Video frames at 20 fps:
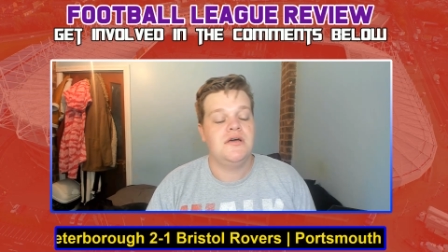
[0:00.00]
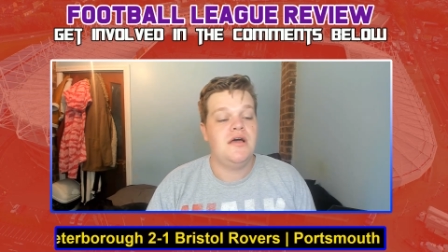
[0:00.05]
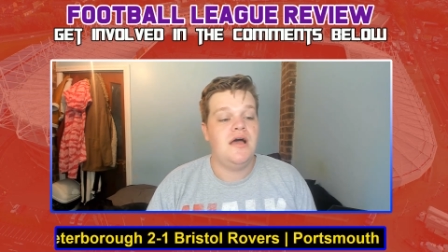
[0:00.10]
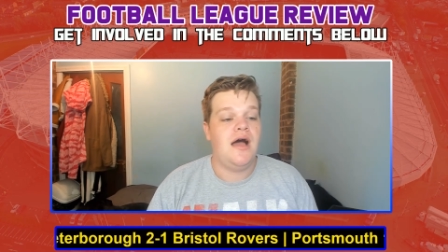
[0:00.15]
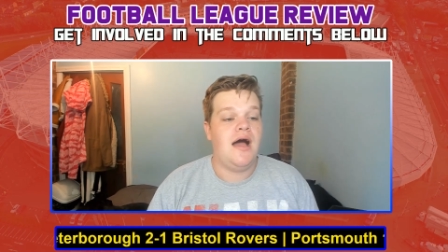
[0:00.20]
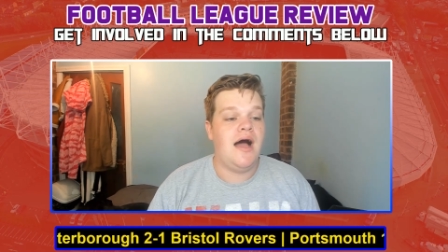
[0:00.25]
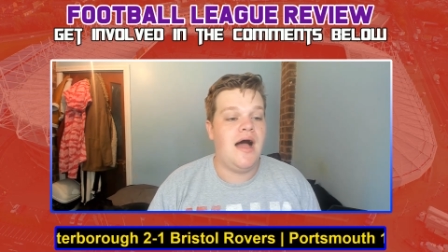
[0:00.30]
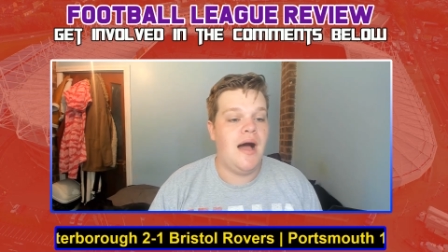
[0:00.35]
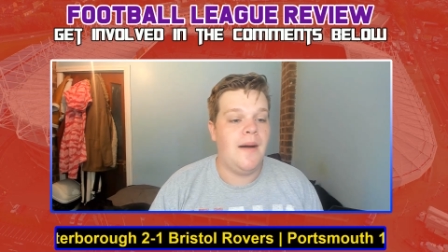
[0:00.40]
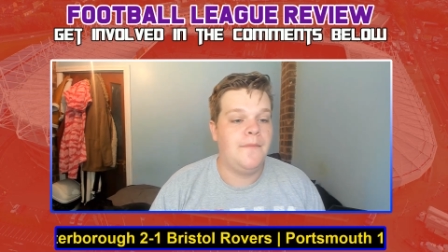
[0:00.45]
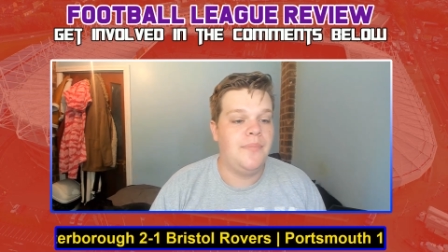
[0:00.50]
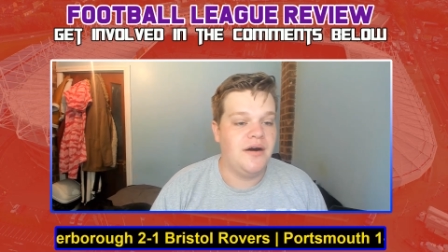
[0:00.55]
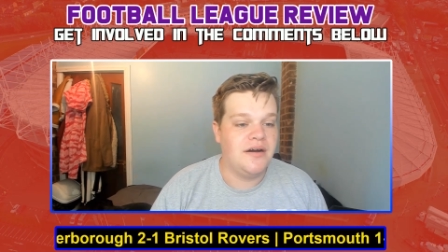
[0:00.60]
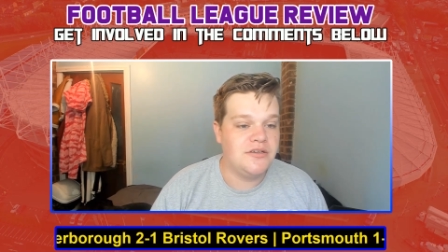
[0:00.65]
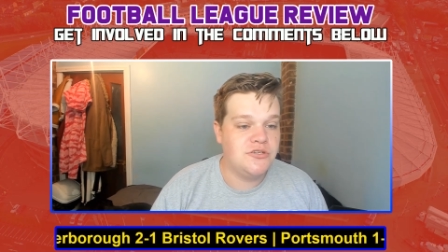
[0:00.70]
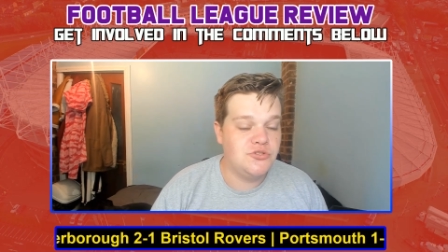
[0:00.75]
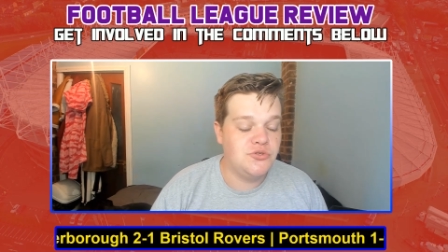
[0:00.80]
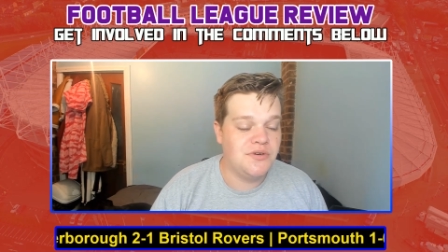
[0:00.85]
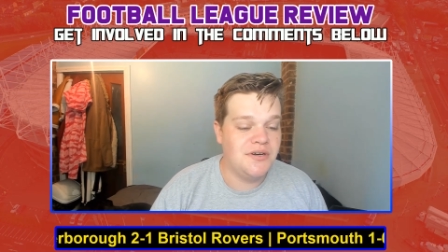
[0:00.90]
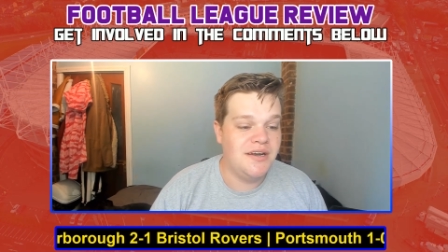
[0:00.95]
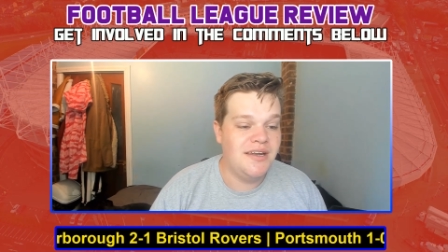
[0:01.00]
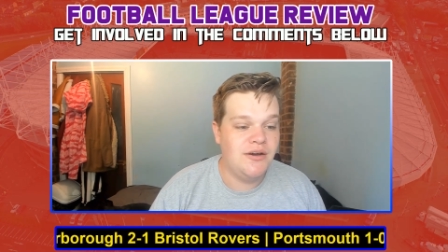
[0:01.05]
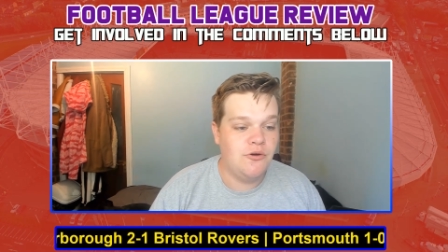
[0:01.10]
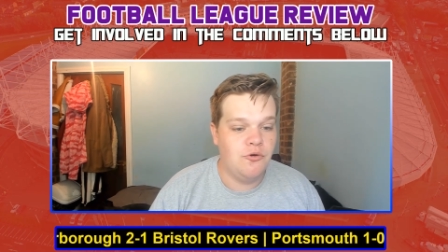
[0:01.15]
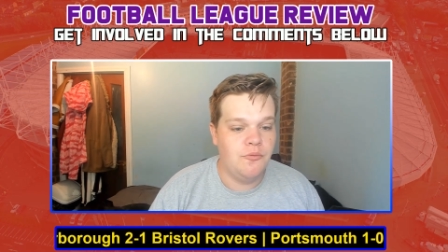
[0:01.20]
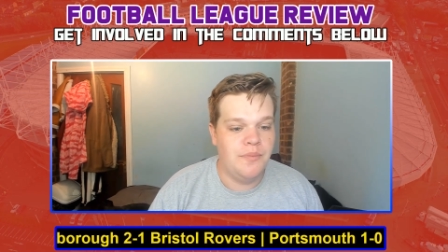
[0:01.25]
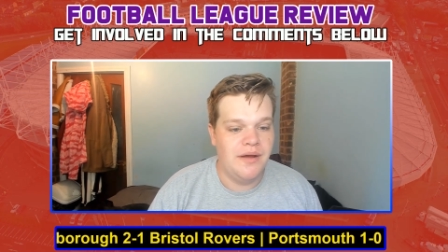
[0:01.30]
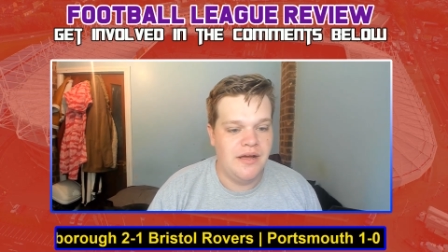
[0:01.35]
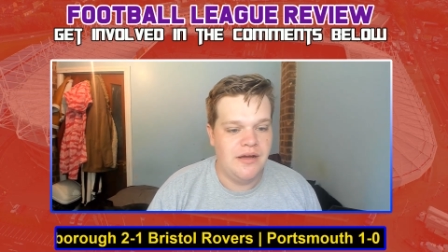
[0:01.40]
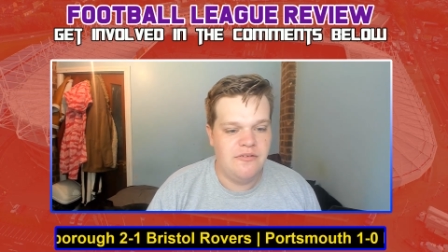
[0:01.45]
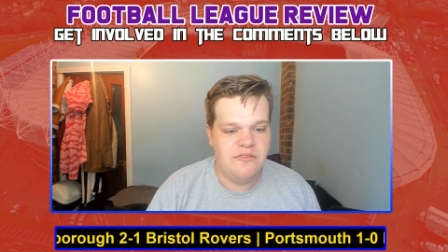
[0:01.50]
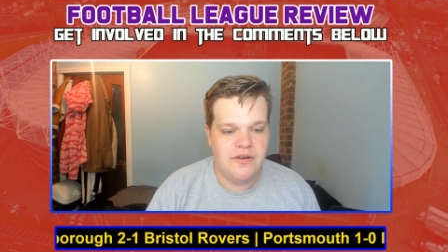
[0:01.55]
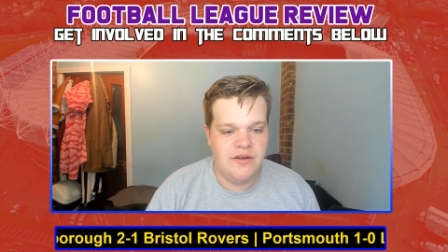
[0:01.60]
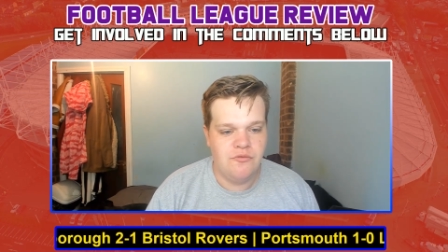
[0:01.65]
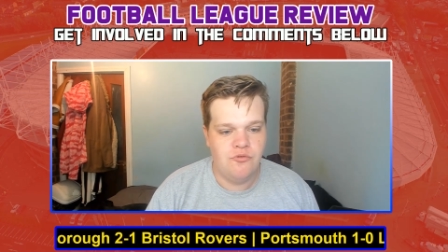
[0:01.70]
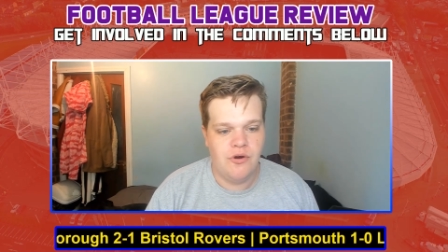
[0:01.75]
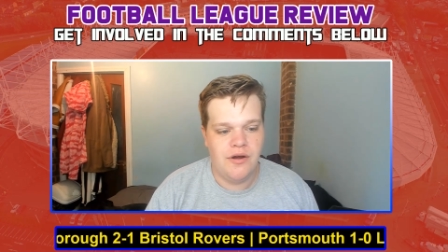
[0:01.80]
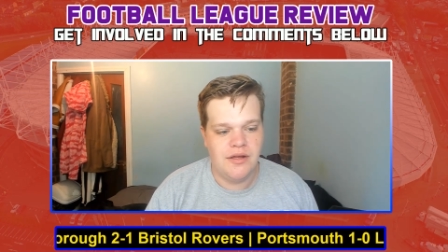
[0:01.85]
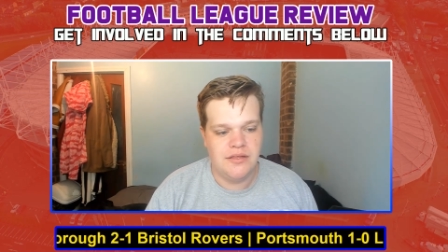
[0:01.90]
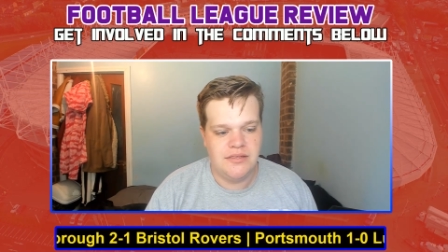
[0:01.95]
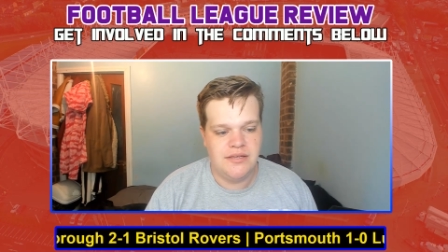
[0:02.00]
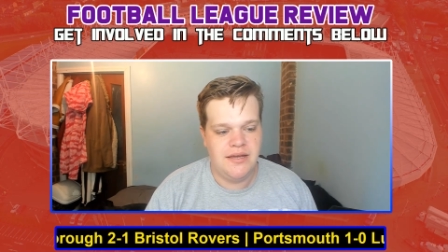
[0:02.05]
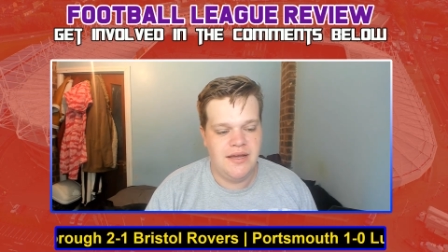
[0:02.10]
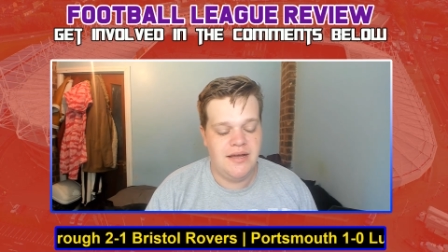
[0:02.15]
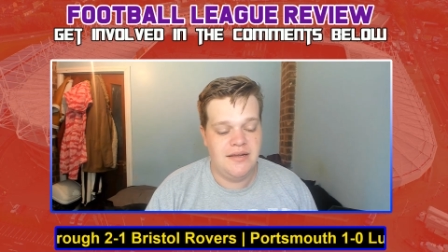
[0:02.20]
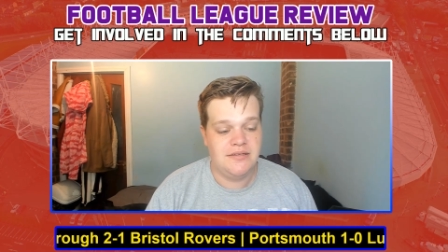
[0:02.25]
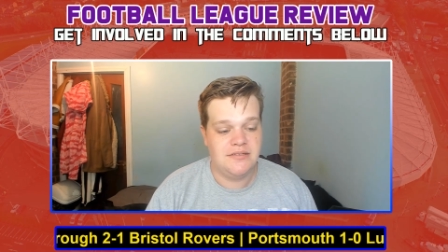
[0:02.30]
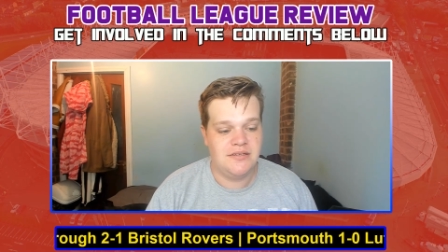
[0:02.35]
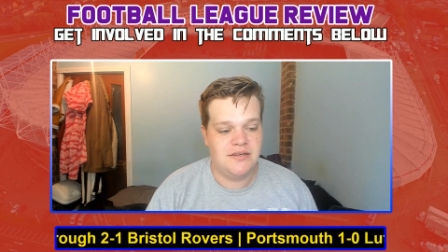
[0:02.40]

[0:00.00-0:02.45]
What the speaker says: but I saw a little bit of it right at the end,